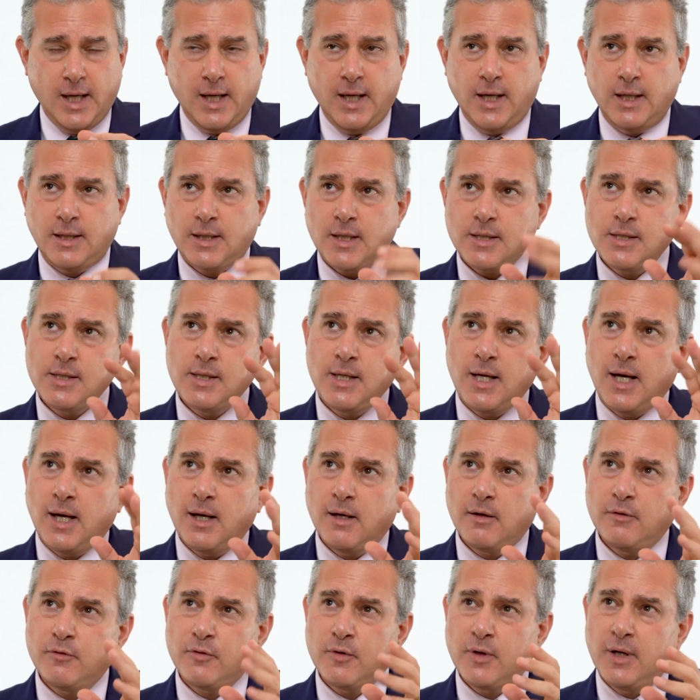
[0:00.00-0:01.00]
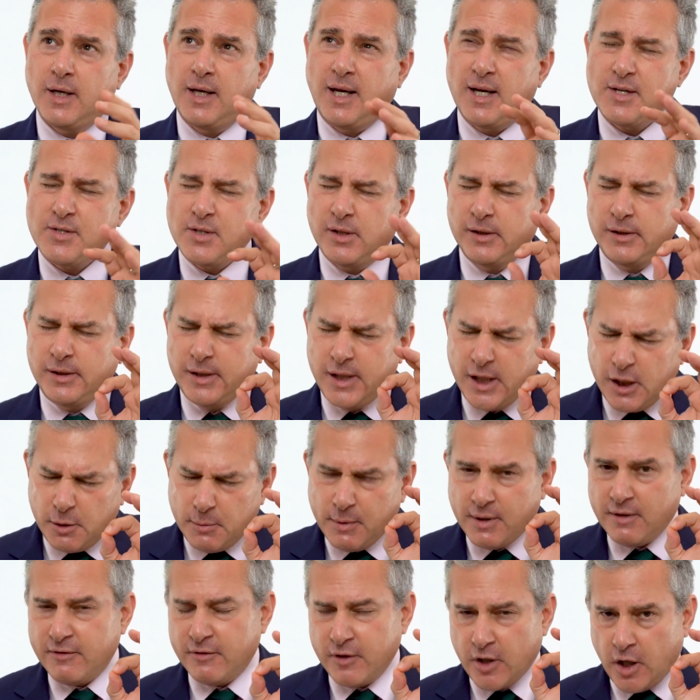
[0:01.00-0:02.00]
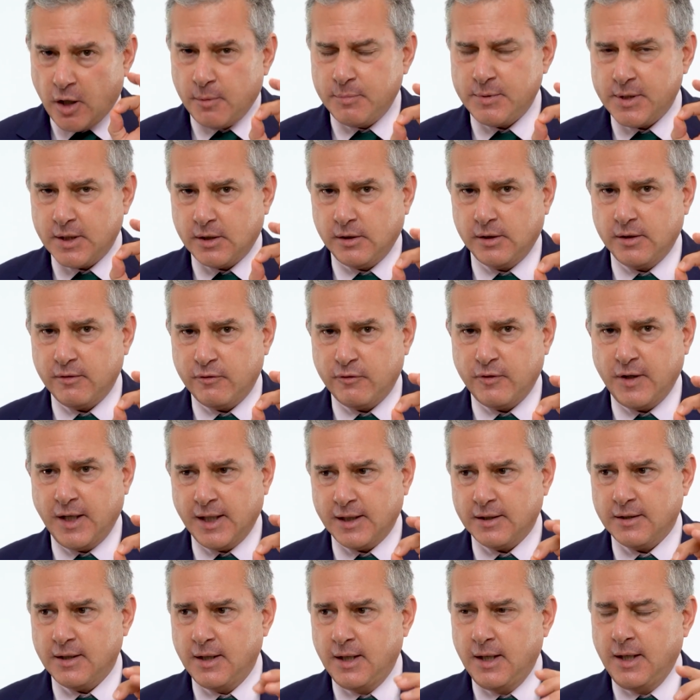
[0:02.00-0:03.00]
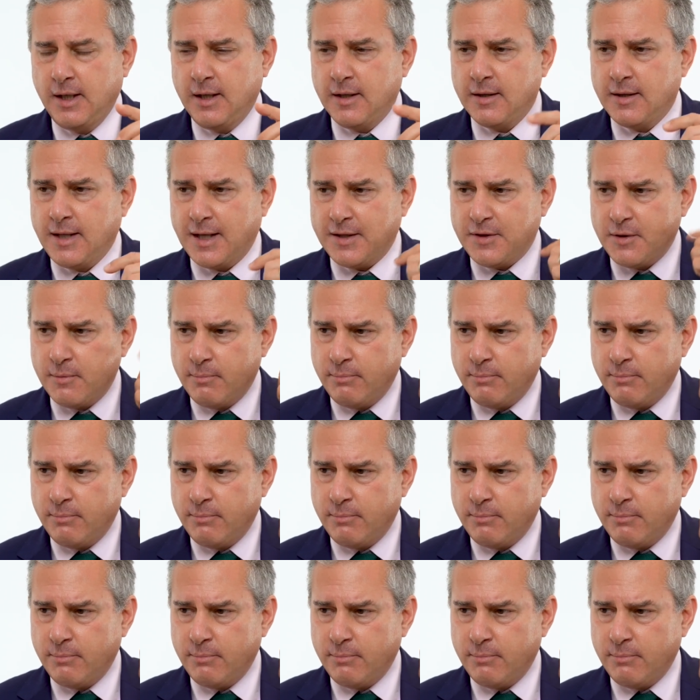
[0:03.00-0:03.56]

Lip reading: It has a little bit of an optical effect that the